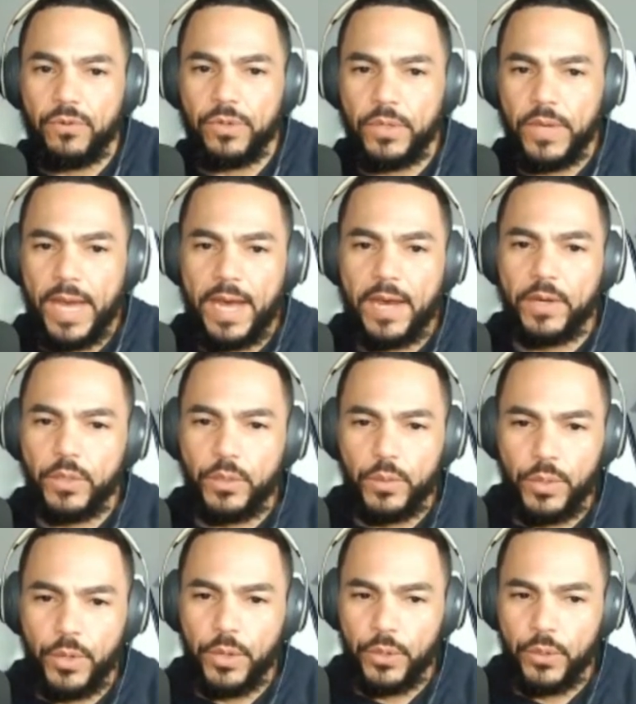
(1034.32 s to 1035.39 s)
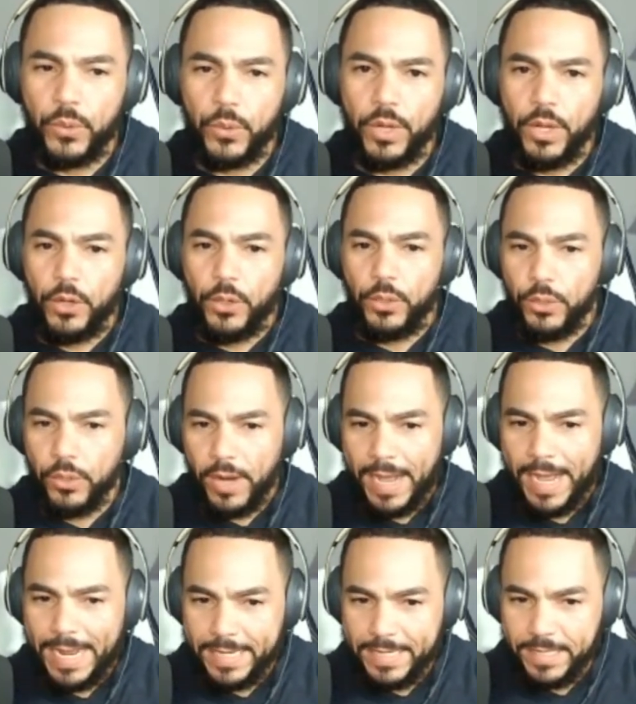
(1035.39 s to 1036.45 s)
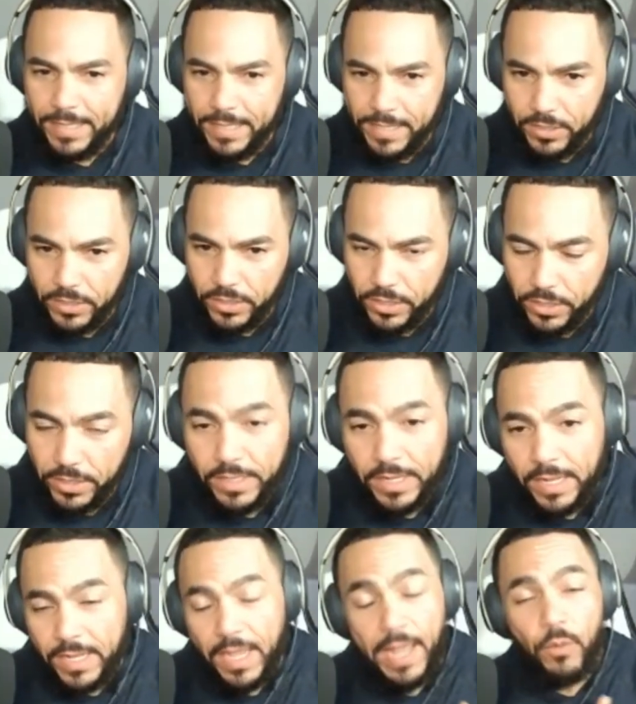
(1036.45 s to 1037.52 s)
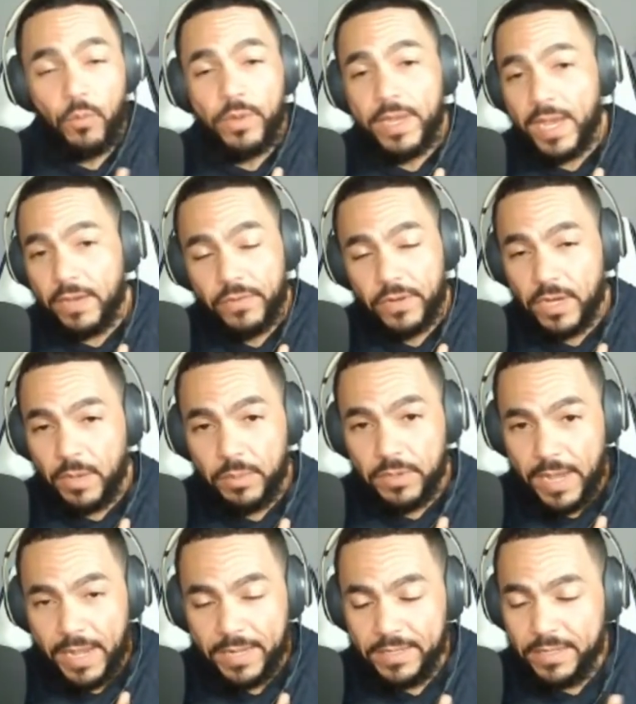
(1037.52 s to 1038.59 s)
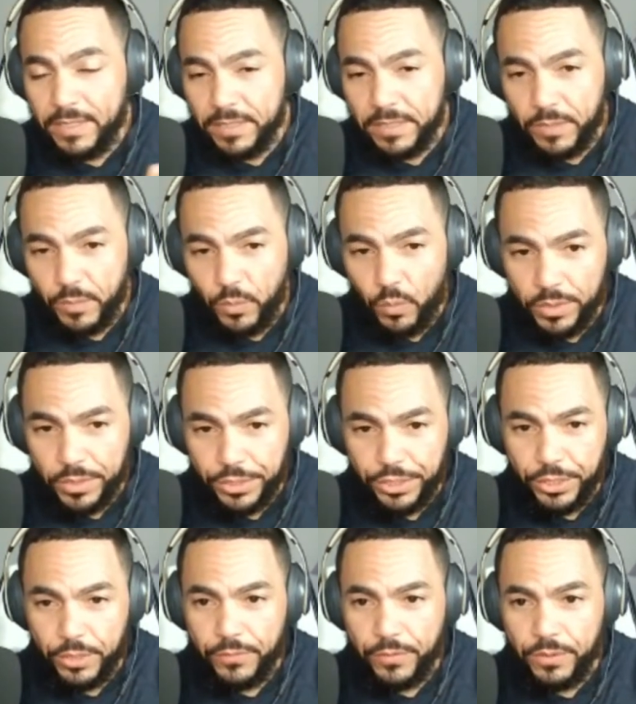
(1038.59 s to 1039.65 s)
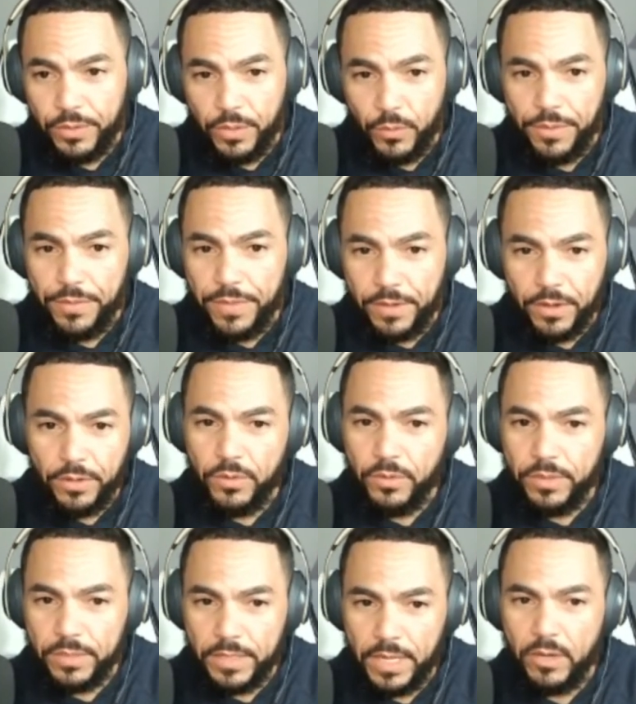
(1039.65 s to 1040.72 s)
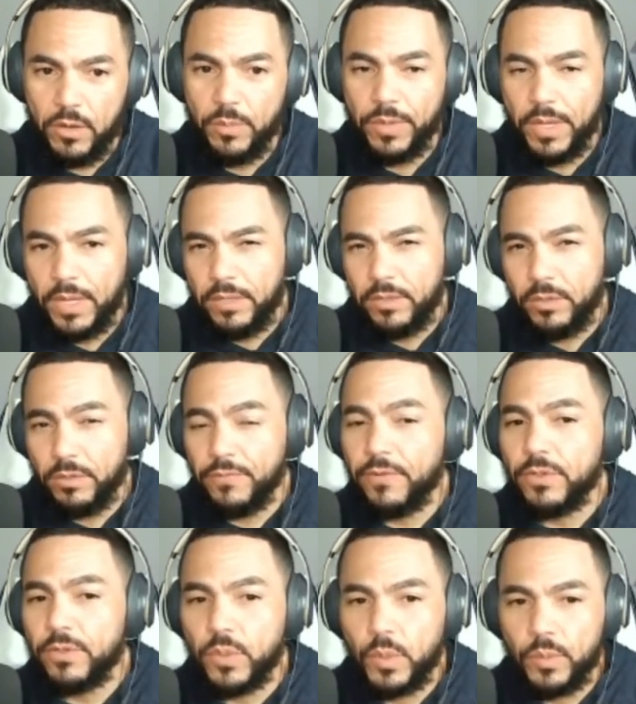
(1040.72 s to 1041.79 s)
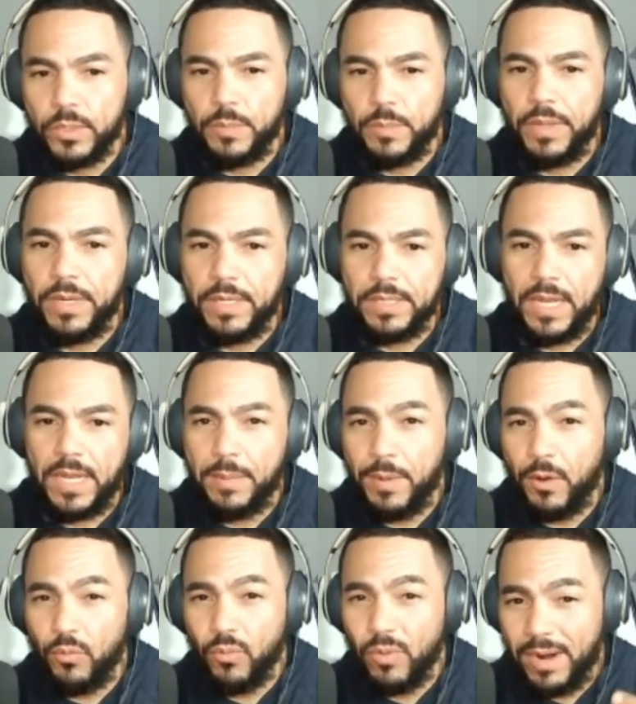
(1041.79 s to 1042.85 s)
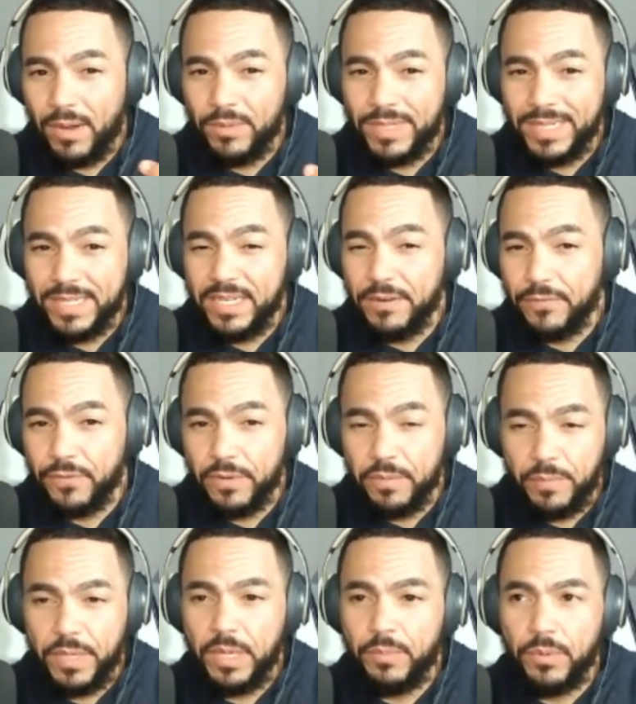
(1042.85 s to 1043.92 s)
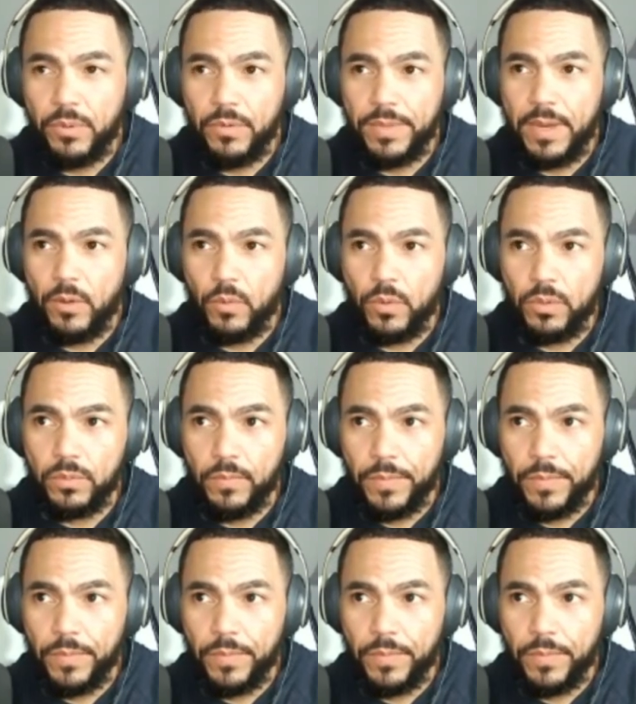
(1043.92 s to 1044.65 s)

you, how do you know your idea is good? And we have a couple of ideas that we want to share for you that we think are going to help. So the first one was spending time around different people that will